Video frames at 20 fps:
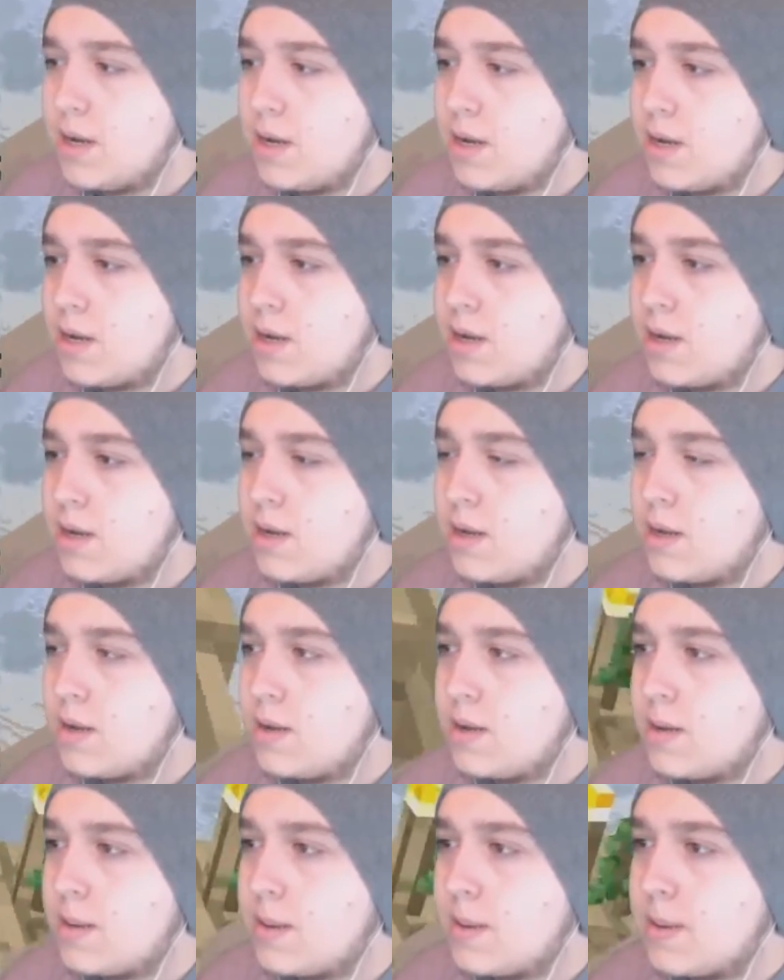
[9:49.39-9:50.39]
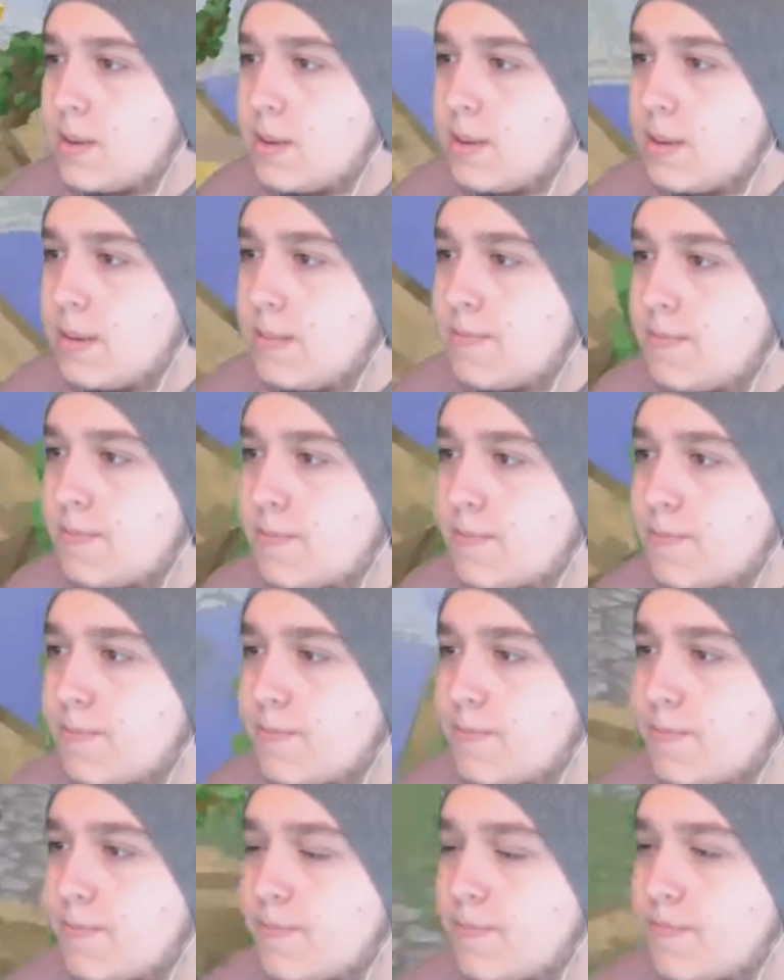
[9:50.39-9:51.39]

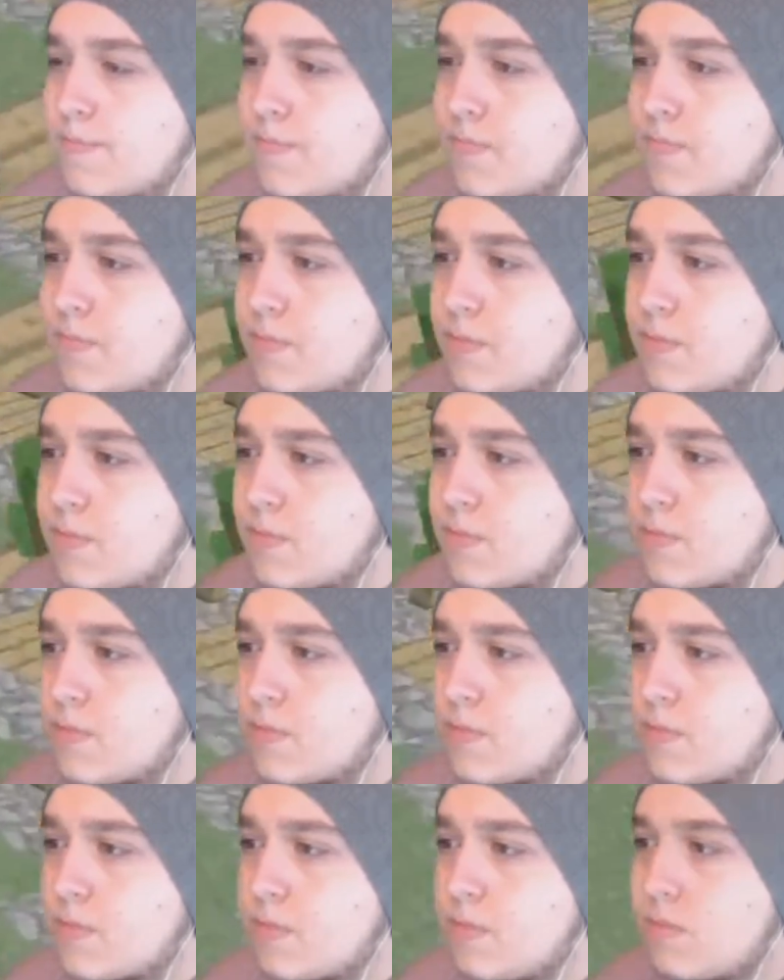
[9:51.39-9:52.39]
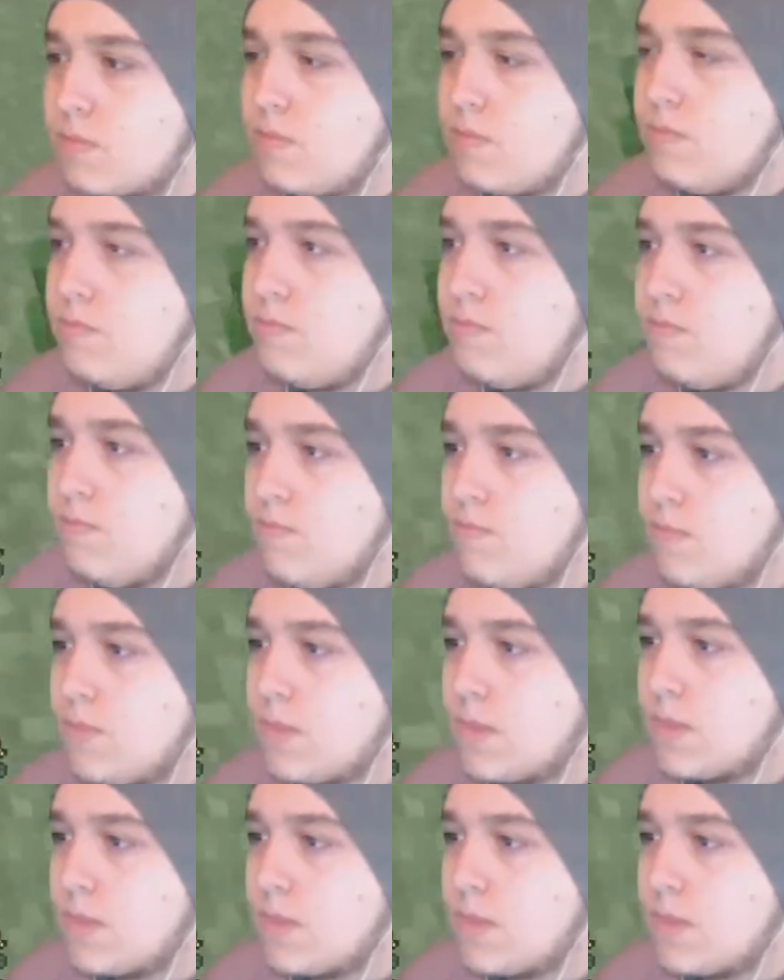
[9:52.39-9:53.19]
(silence)